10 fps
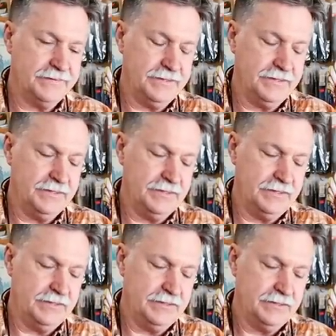
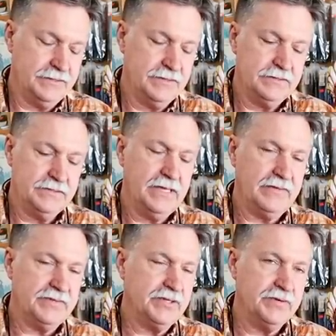Uh, you
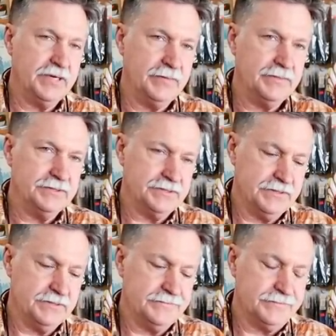have to do numbers,
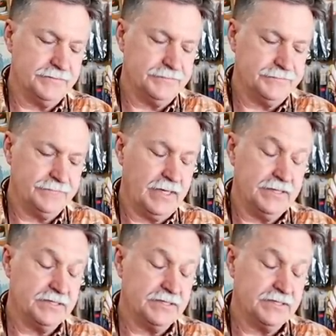and I